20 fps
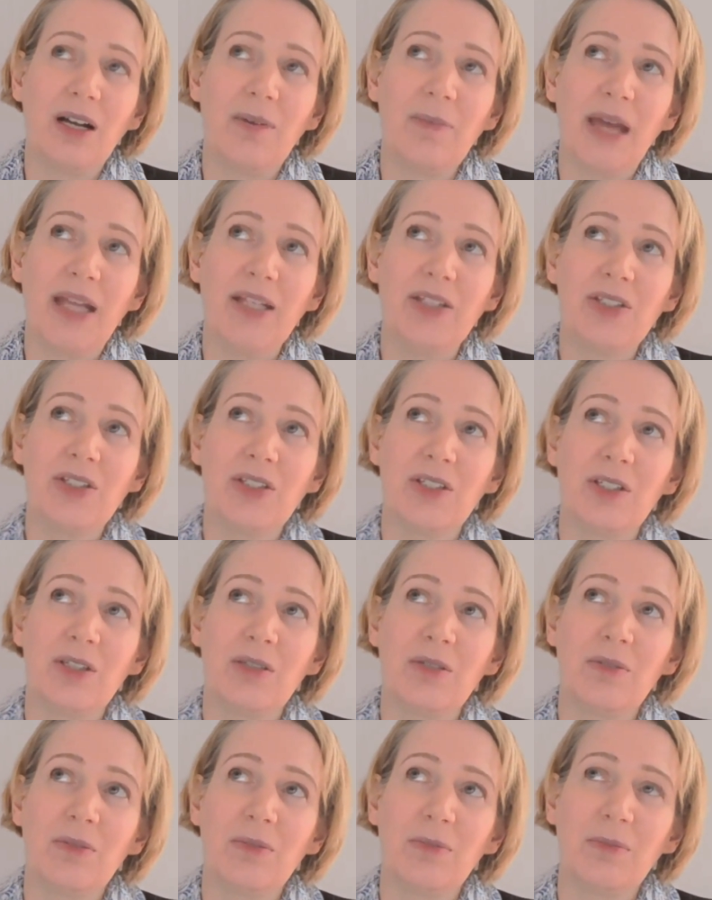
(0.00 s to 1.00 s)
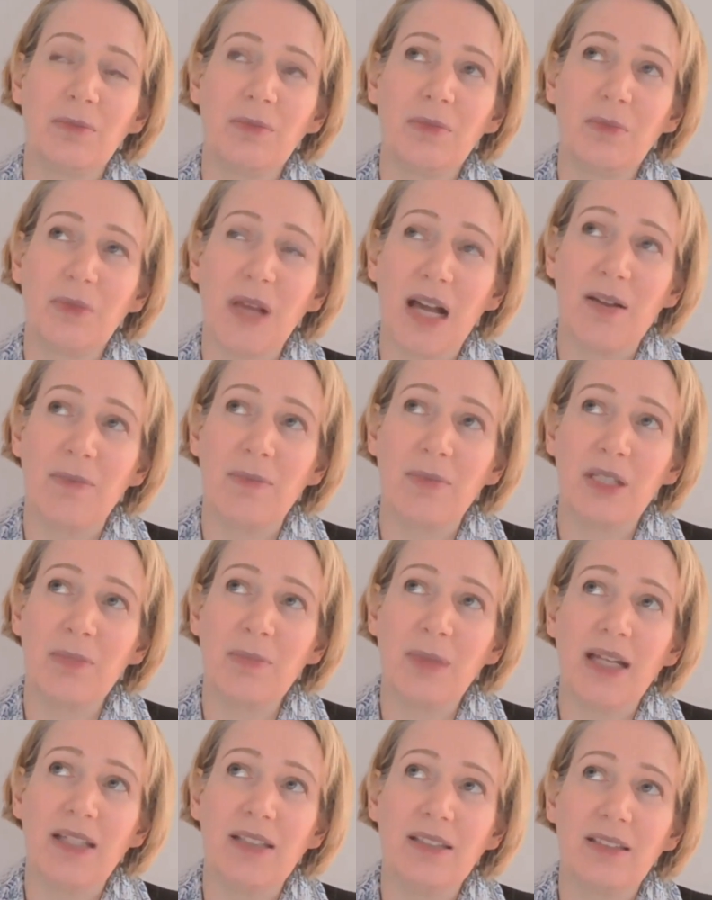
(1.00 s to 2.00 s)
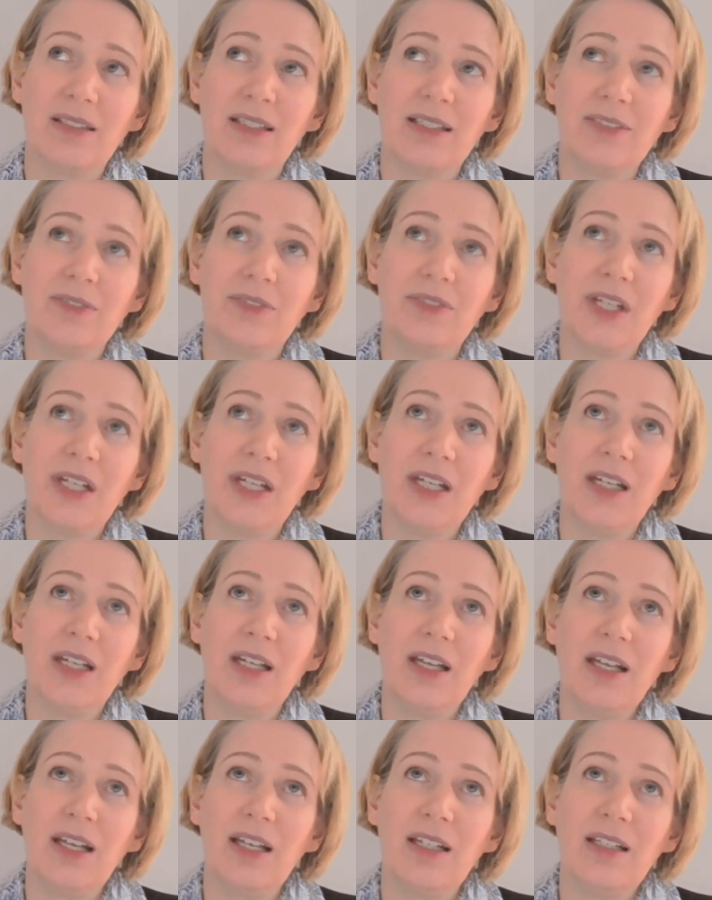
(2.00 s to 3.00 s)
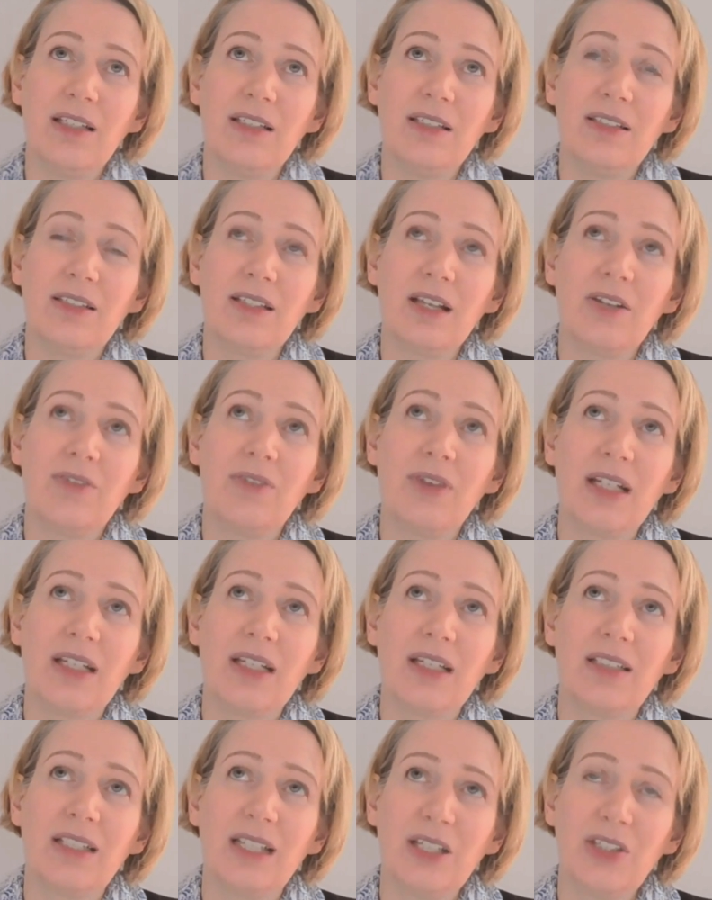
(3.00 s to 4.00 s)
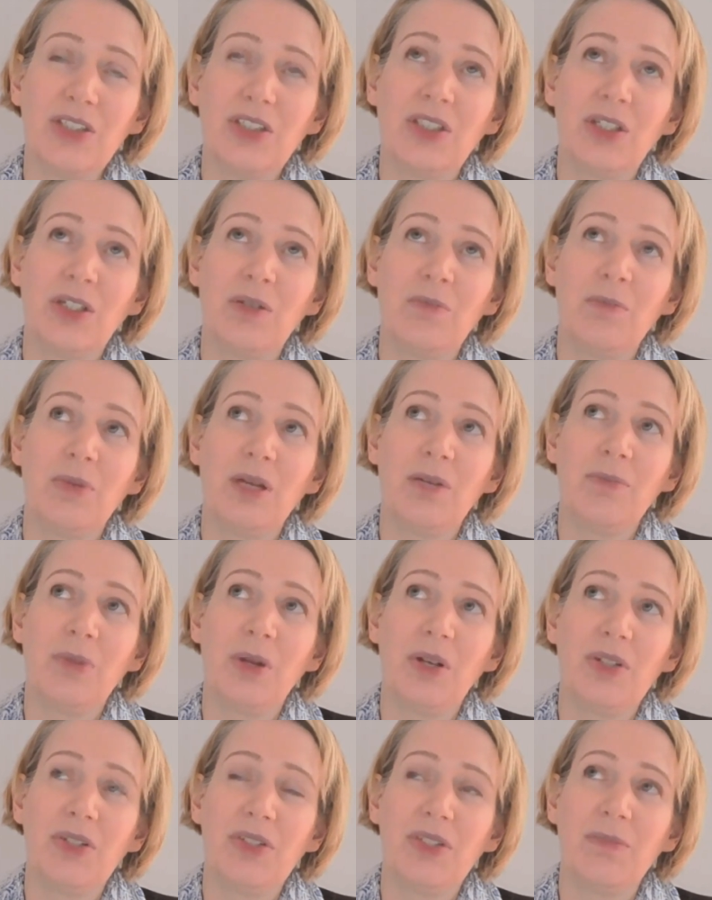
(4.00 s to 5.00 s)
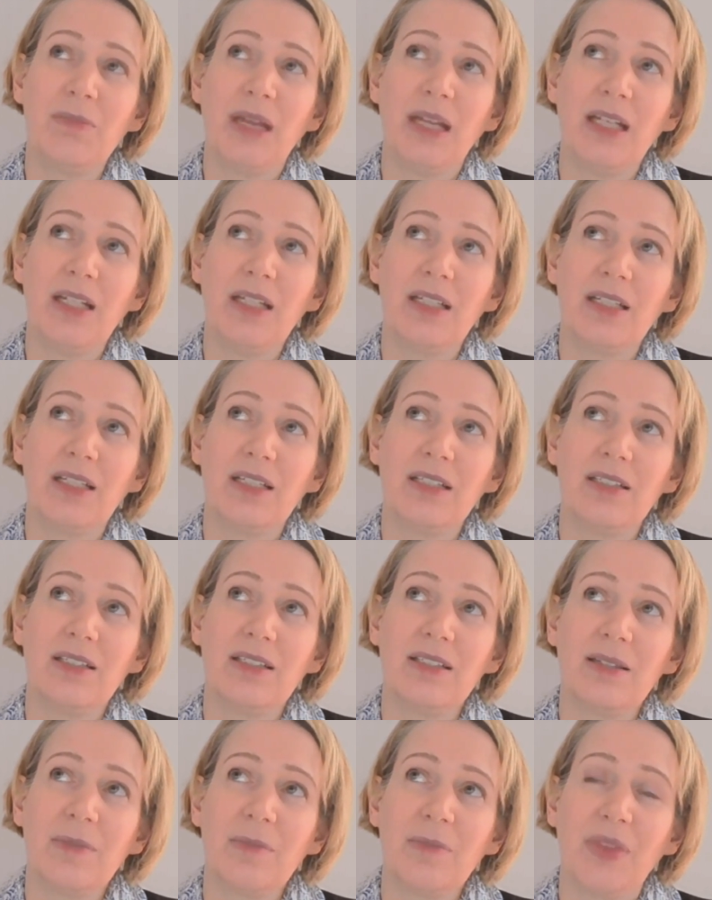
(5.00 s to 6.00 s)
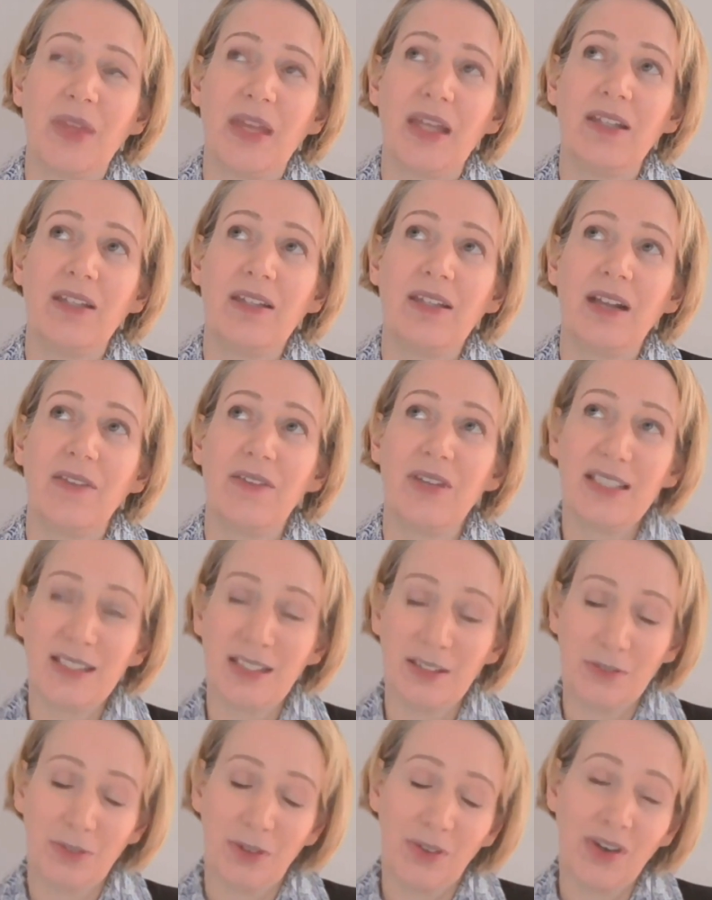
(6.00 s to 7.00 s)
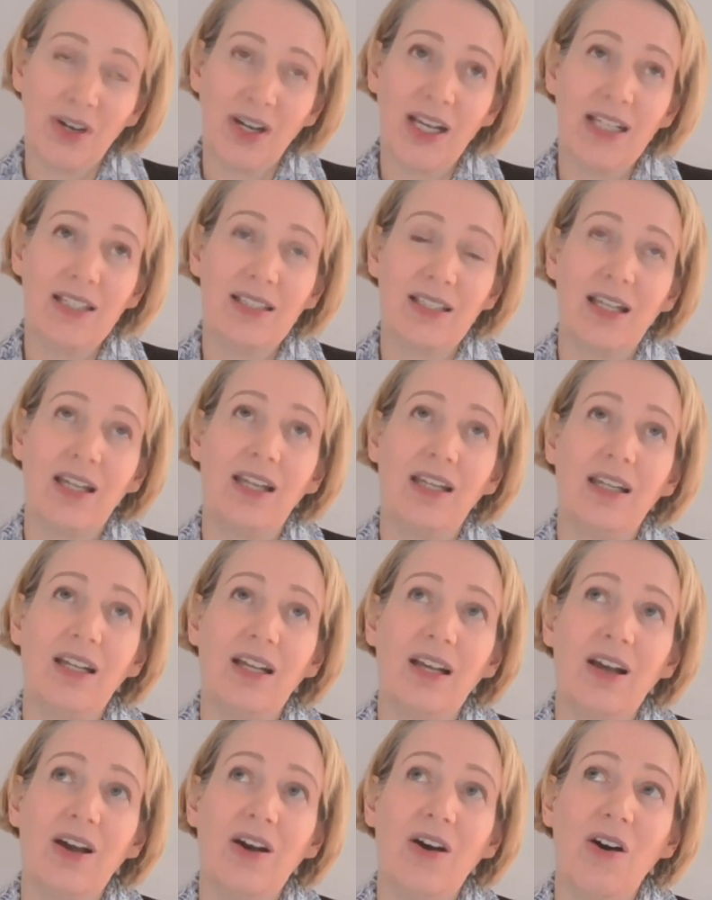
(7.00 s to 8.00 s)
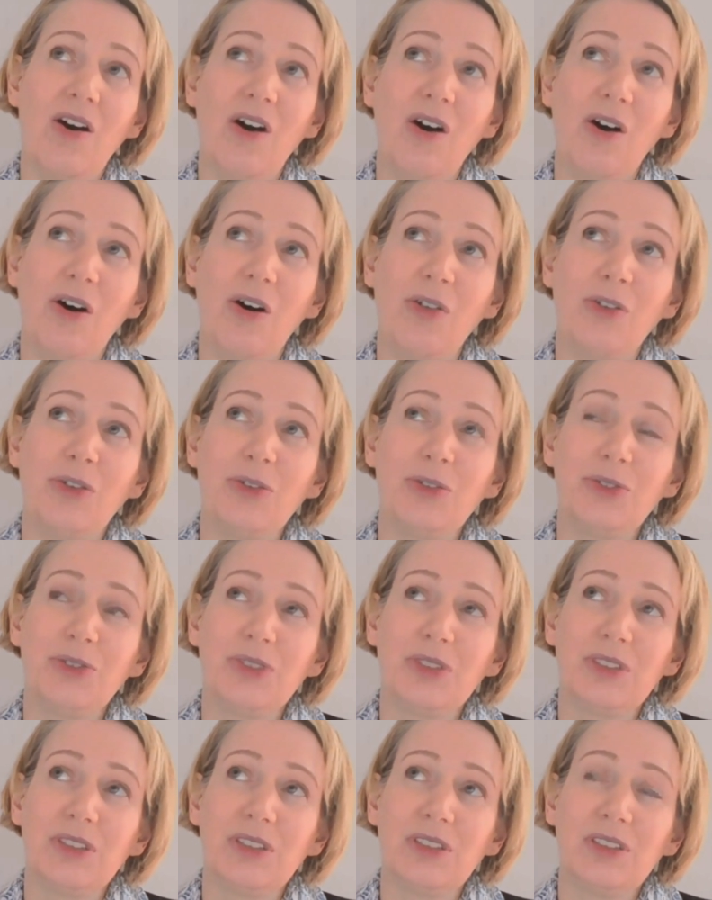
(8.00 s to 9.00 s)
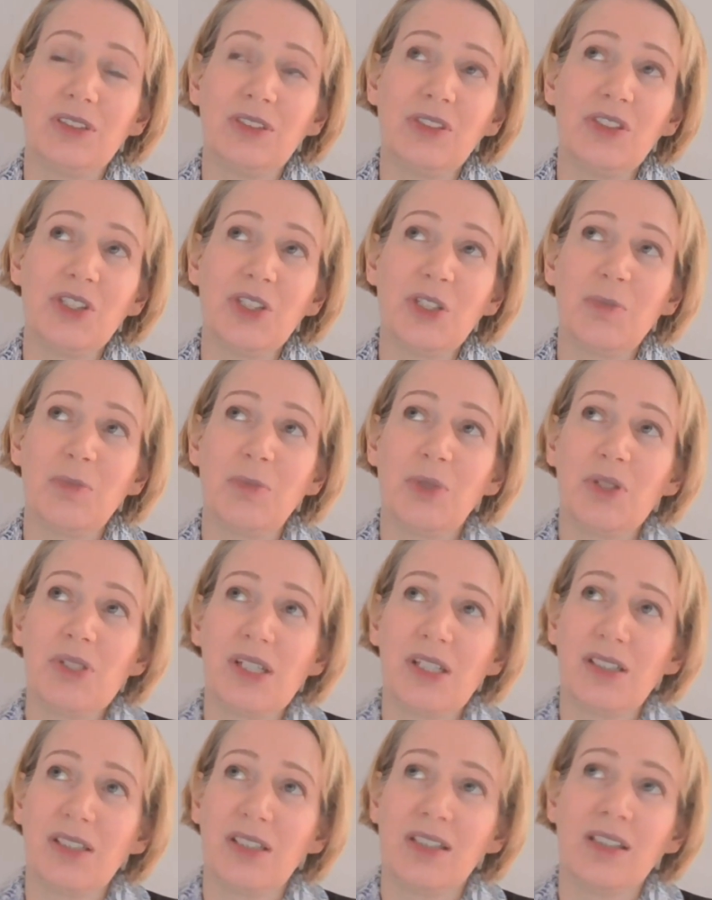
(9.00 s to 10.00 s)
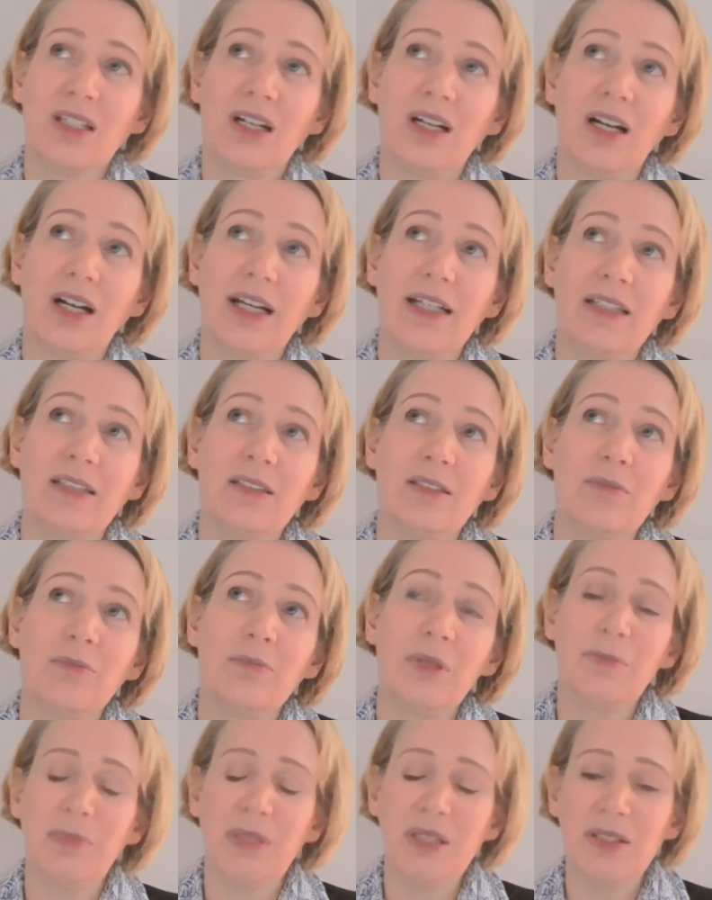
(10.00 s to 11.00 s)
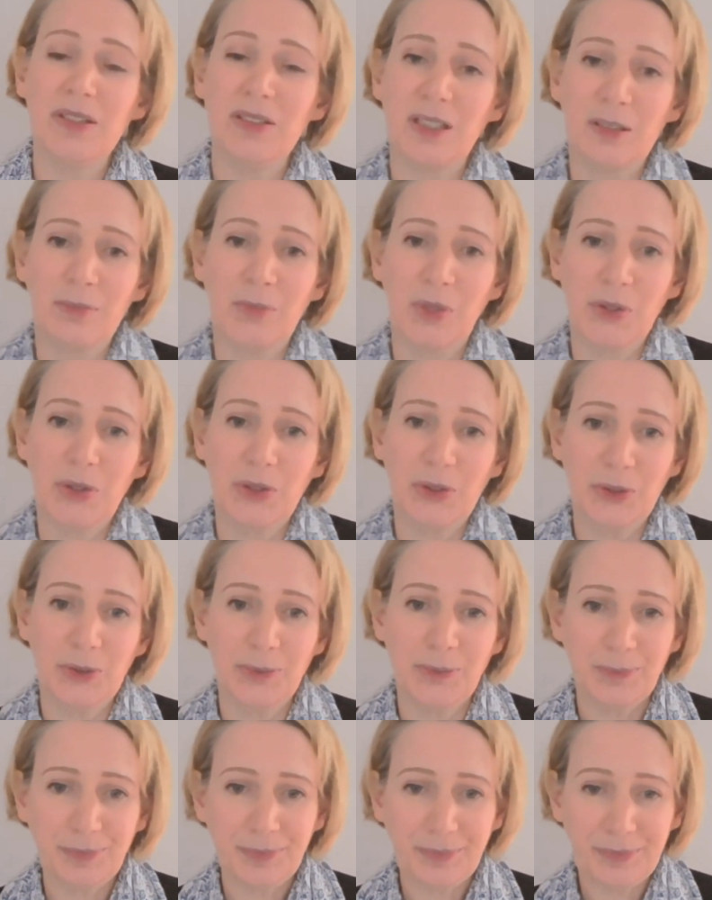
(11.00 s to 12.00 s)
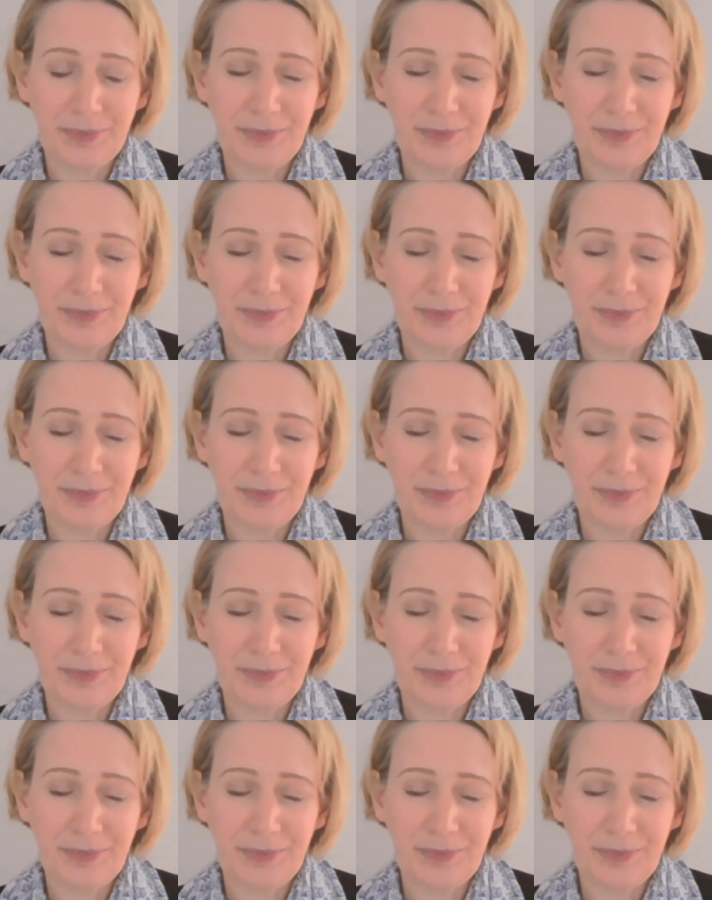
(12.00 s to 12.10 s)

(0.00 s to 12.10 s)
pensions kind of perspective is a recognition by policymakers that there is a variety of not just product design, but business model.